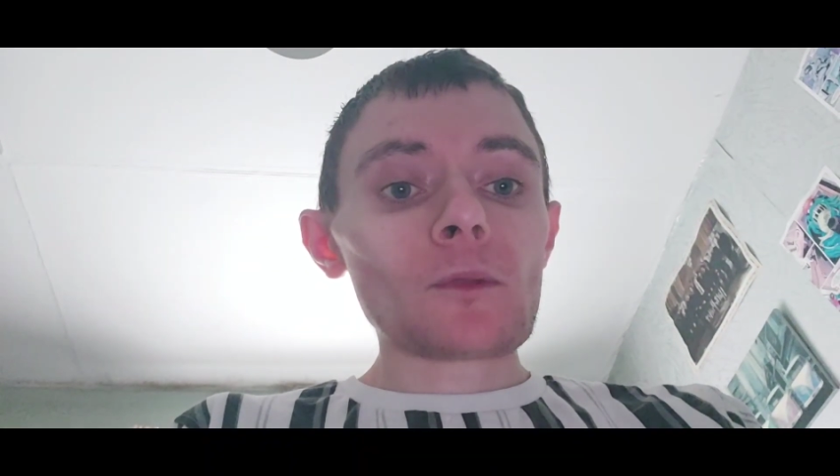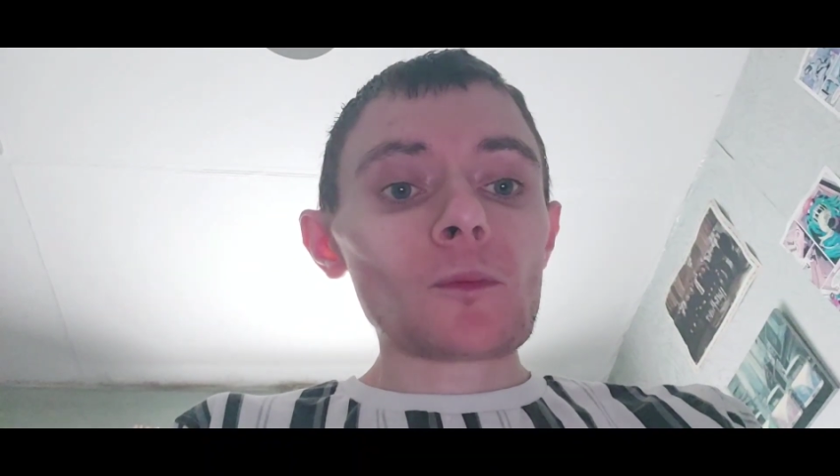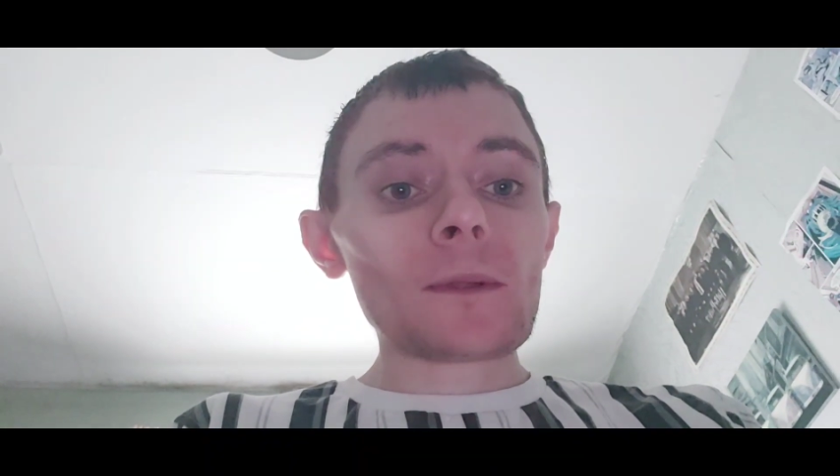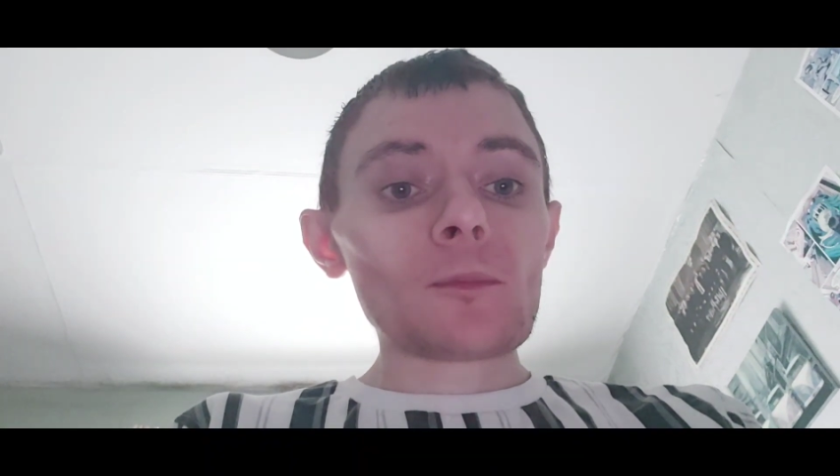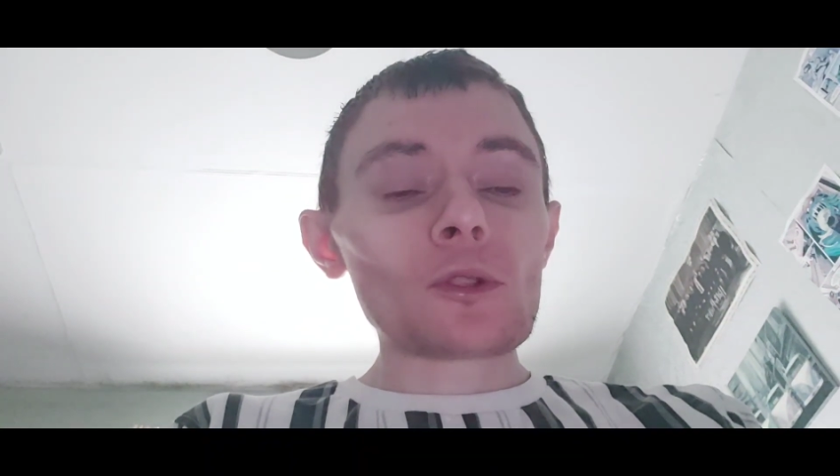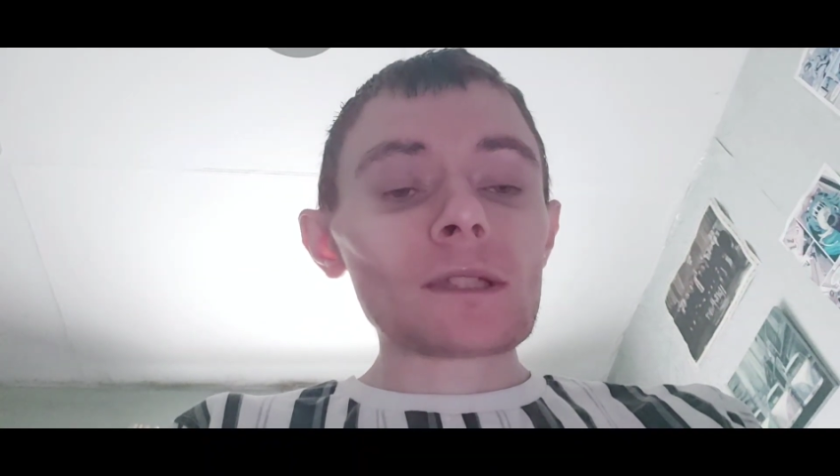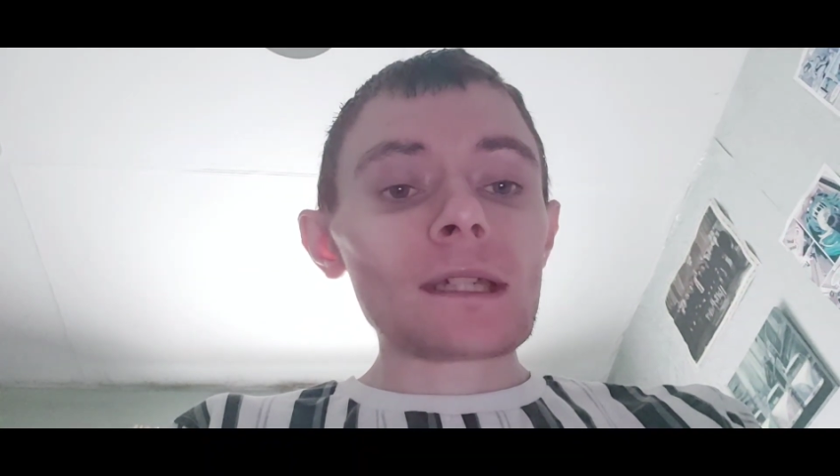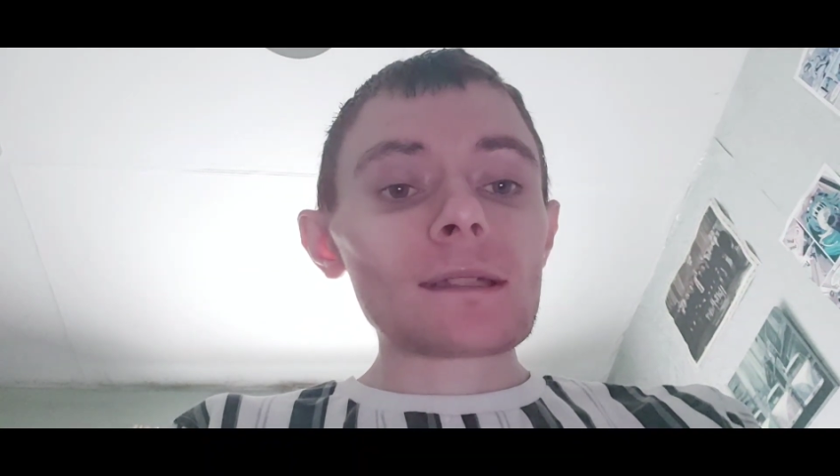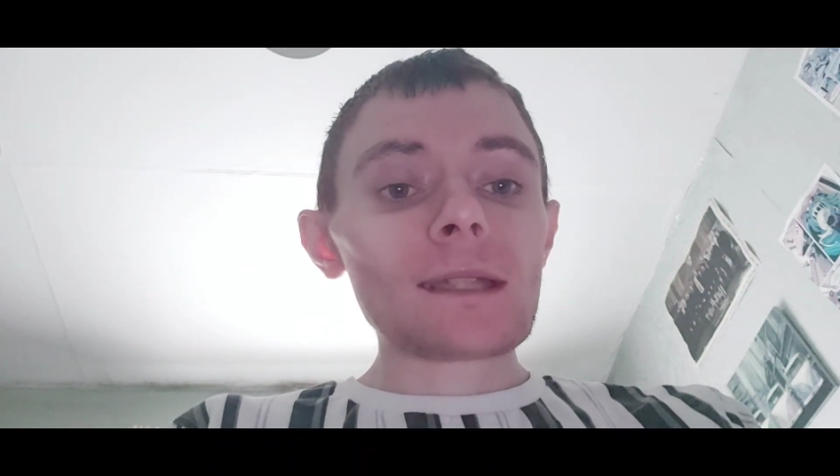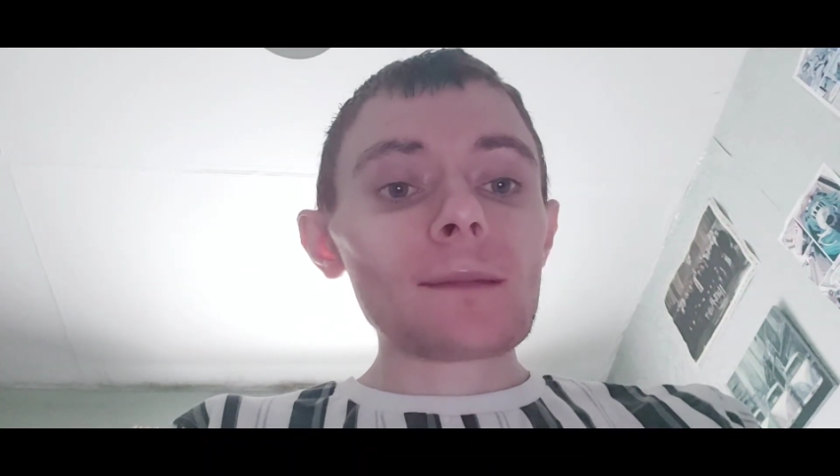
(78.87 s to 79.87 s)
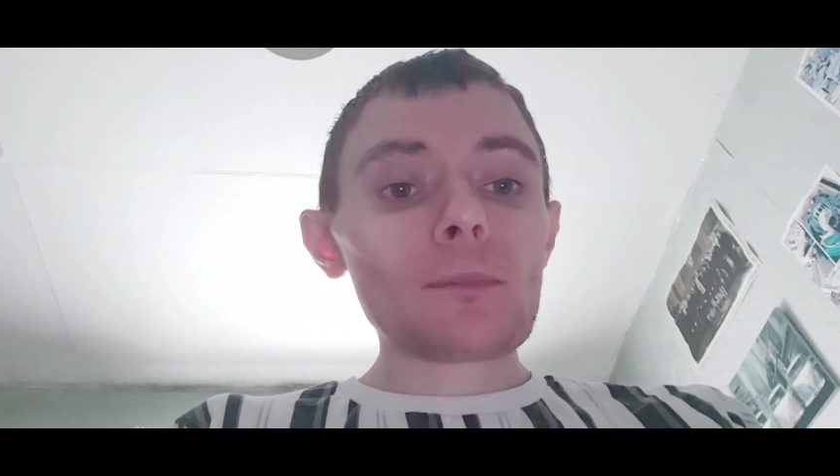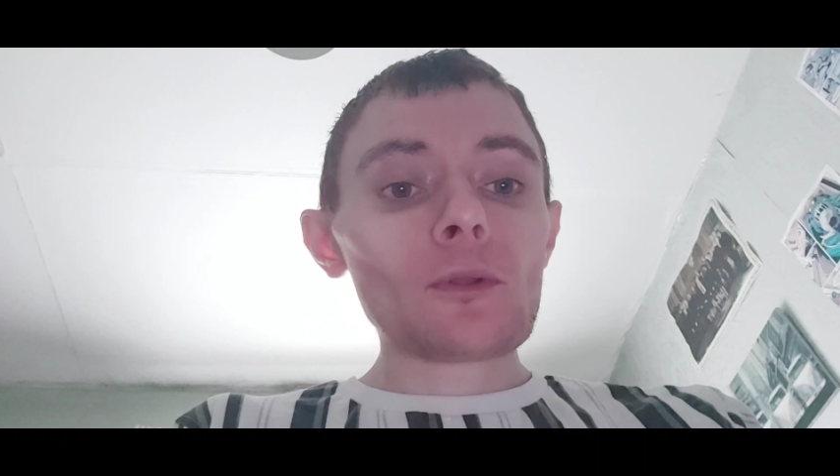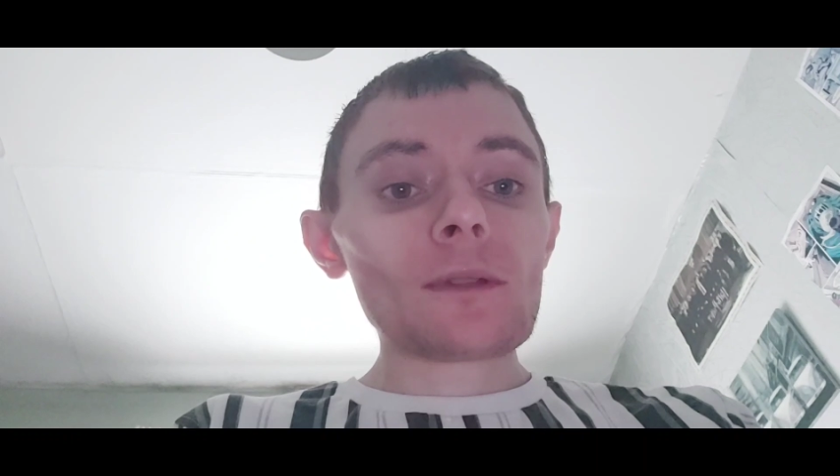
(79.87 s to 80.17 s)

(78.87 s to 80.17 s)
There will be more next time.